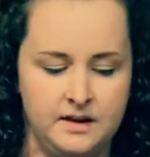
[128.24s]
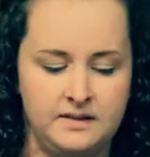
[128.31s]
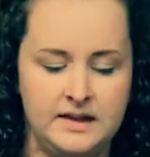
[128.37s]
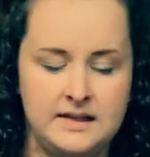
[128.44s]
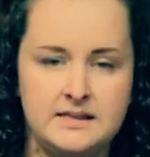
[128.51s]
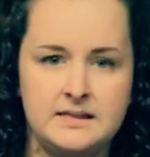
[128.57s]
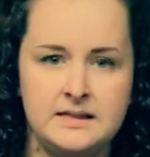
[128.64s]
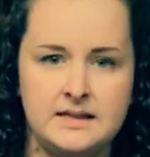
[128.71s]

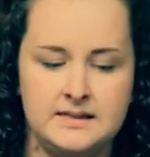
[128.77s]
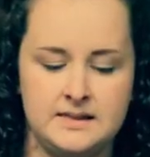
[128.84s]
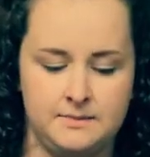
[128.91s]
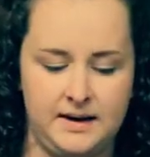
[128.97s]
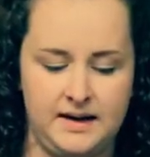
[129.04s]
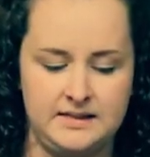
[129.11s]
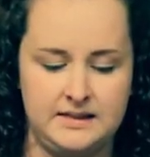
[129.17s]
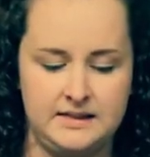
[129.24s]
This is the
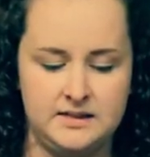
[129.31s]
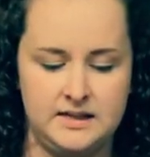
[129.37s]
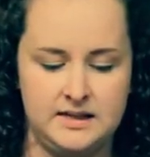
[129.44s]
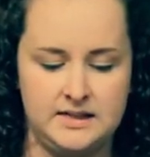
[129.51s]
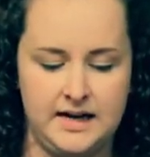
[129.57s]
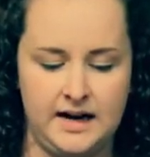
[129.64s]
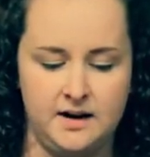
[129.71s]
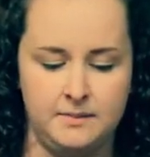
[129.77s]
message
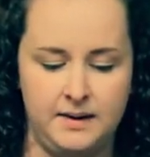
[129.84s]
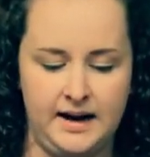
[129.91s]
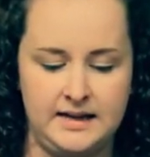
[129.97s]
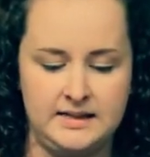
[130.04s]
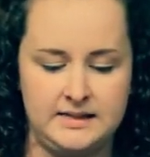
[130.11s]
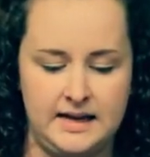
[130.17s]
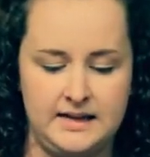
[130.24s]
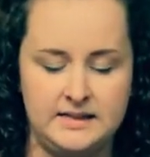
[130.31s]
that Jeremiah
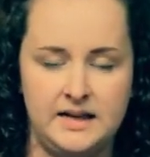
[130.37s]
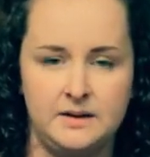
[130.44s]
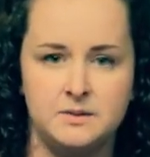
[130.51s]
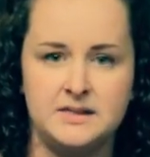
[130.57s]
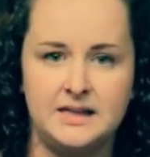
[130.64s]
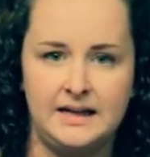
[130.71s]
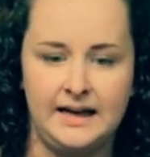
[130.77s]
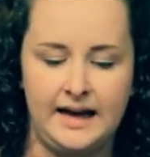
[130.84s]
sent. It
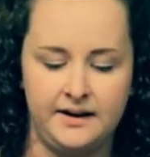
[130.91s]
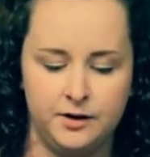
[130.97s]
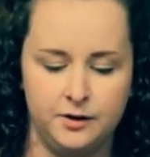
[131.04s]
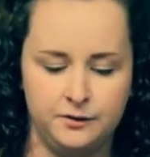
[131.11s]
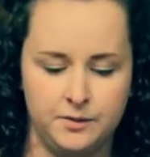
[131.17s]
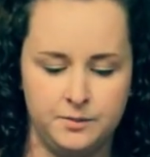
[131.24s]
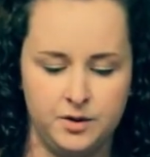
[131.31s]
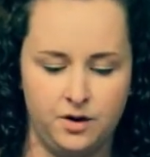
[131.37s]
was a letter
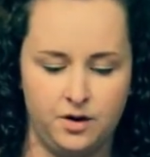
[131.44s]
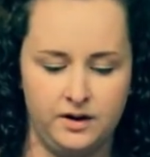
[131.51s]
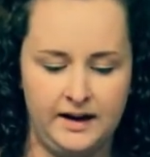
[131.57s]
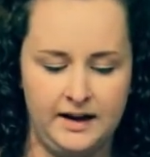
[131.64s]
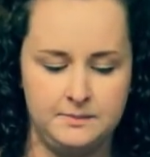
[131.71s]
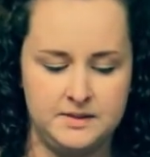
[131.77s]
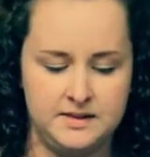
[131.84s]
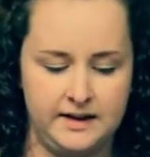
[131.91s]
from God
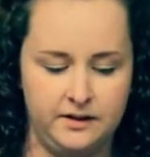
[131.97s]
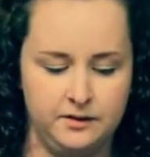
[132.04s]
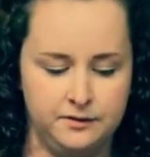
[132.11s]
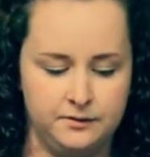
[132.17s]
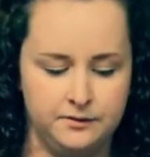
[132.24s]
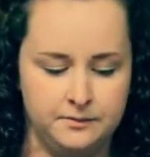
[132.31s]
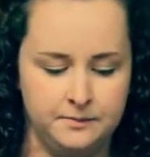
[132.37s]
himself.